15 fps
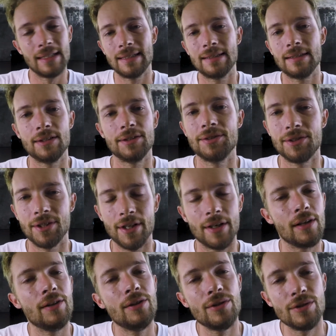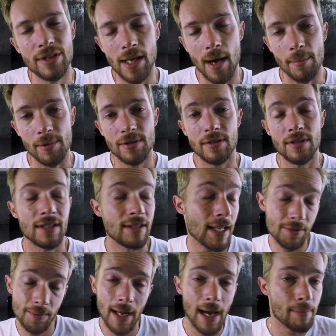you're gonna lose the opportunities. And
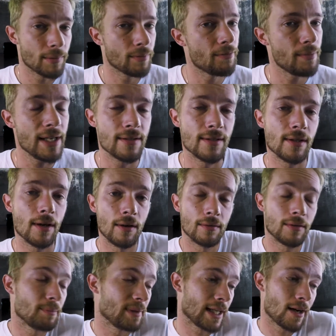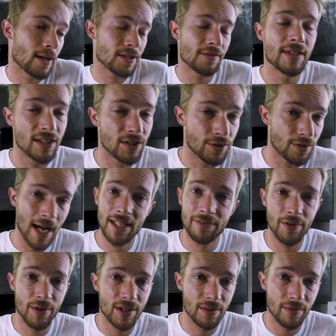that's what happened with me. So because of this cracked
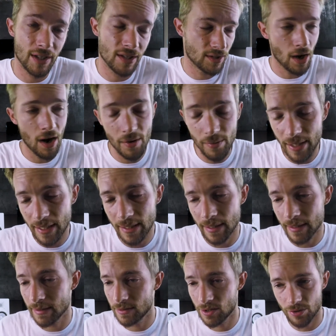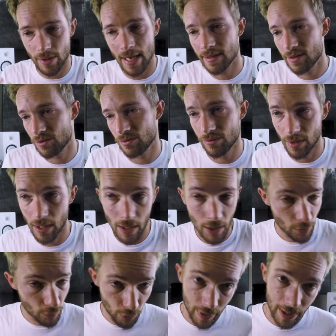version of guitar rig and trying to
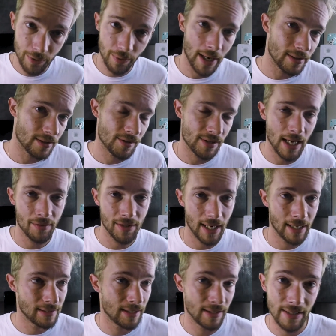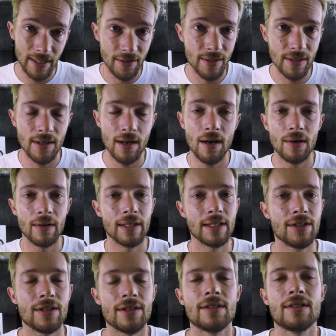recreate the sound that I did years ago,
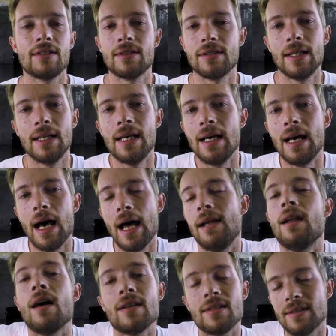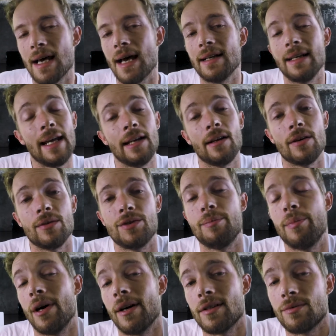I lost that 800
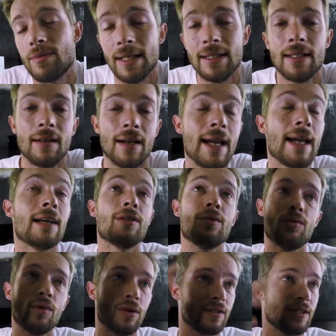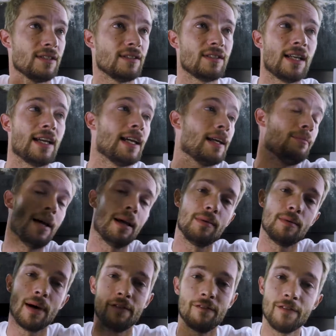bucks right there, and the royalties, and maybe
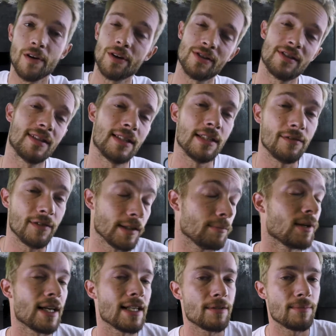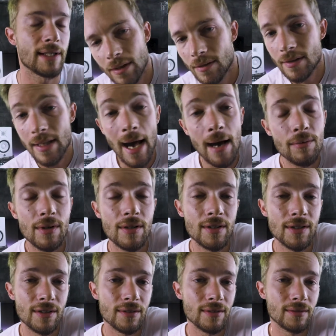my first TV placement. That
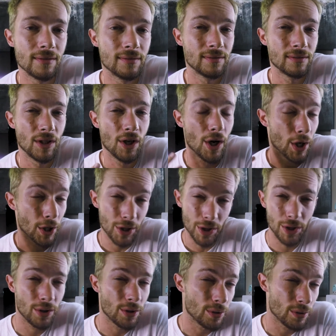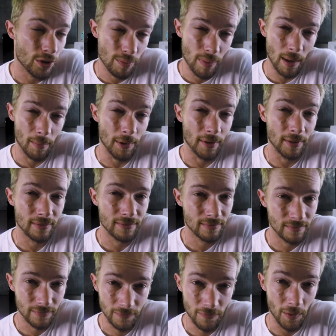was a huge bummer
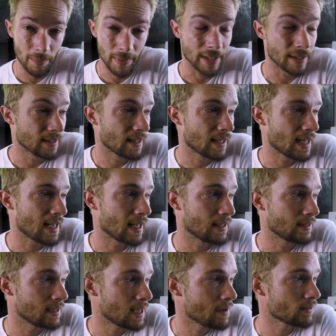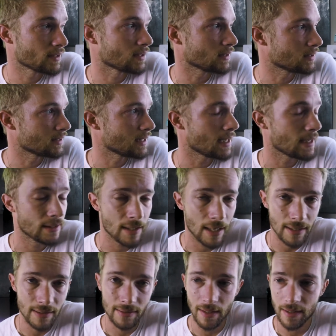for me. And ever since then,
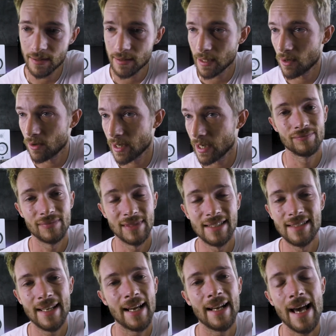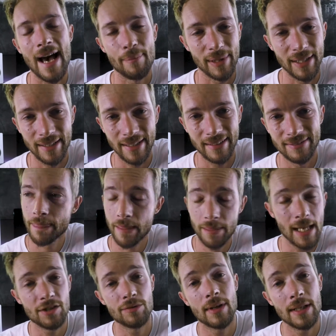I started saying, okay, this can't happen again.
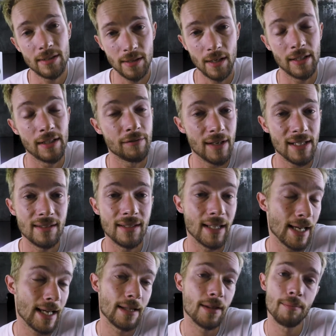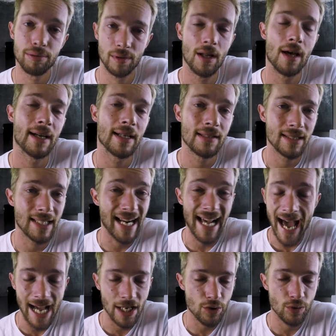That's when I started investing in the plugins that I
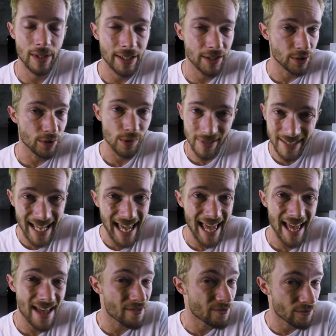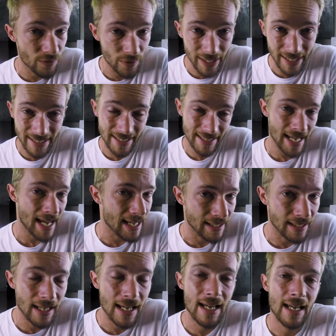actually use every day.
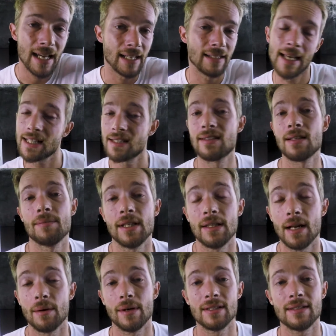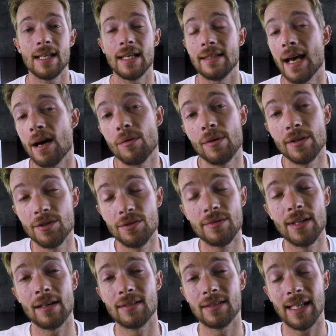And that's something that I wanna say. Now we're in
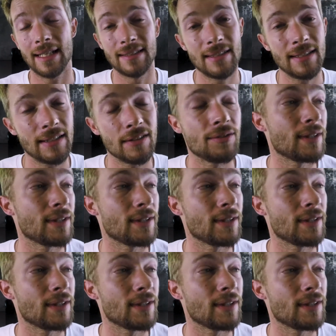2019,